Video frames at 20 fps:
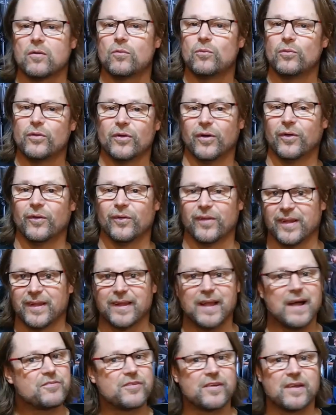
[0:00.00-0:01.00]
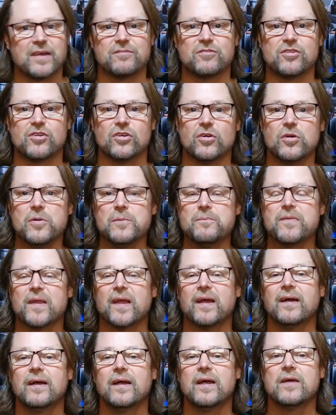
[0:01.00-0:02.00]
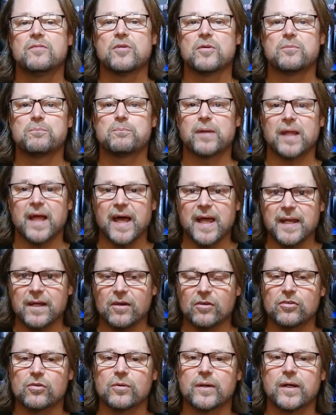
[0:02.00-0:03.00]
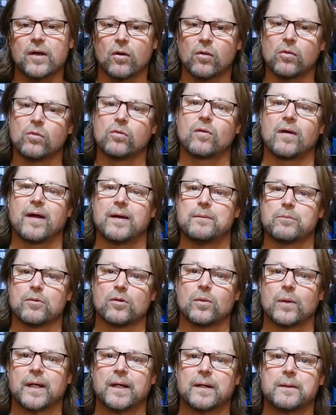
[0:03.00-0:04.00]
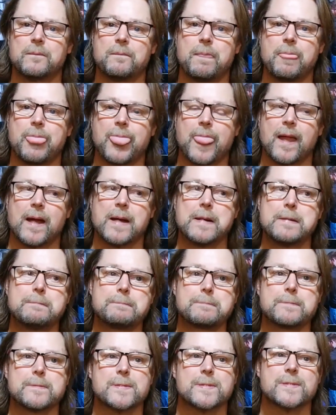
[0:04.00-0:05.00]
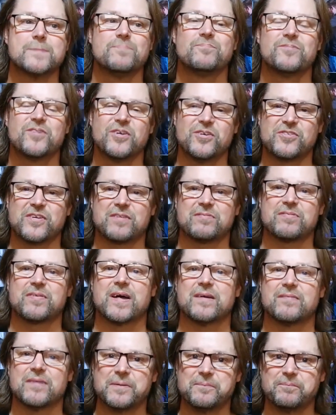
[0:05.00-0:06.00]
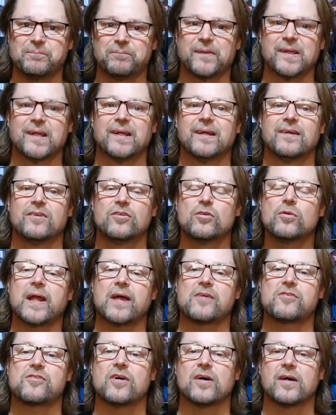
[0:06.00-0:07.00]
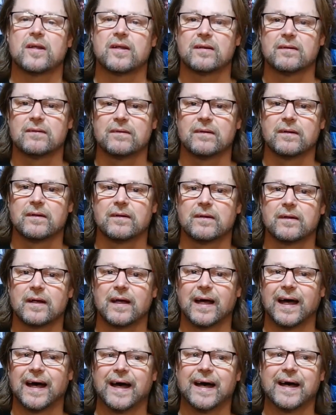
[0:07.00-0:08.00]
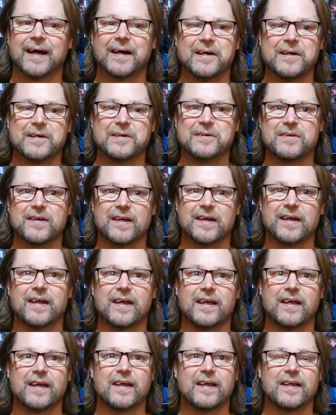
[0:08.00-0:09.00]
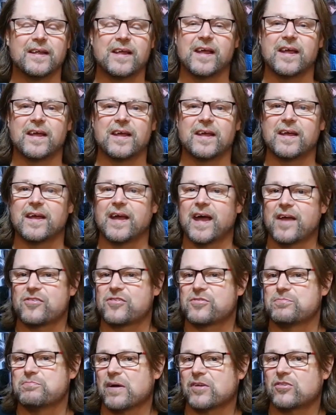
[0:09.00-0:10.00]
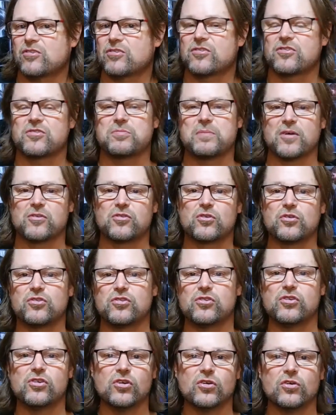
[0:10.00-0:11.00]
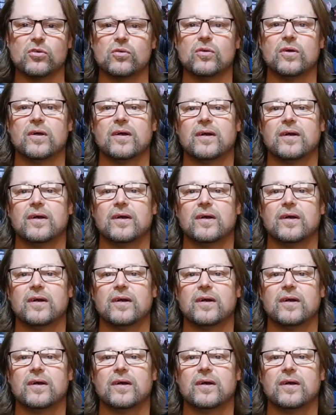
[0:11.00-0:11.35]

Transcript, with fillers: will love to give to you if you're planning on doing all grain brewing, do yourself a favor. Do it outside. Uh, it, as much as it smells good to you,